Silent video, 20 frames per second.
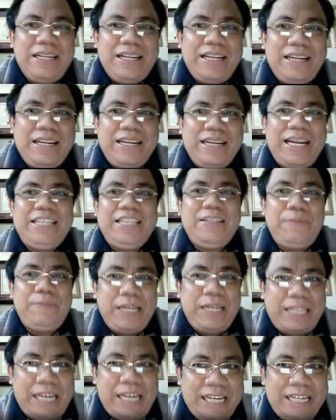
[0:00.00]
that's
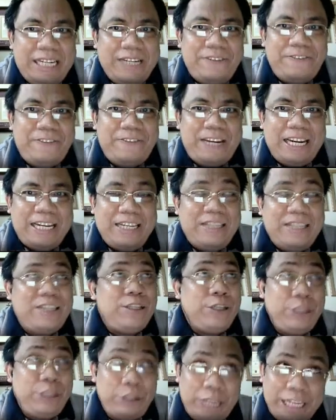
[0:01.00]
mentally gifted.
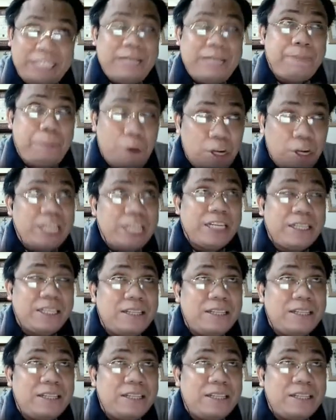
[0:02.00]
You get the point.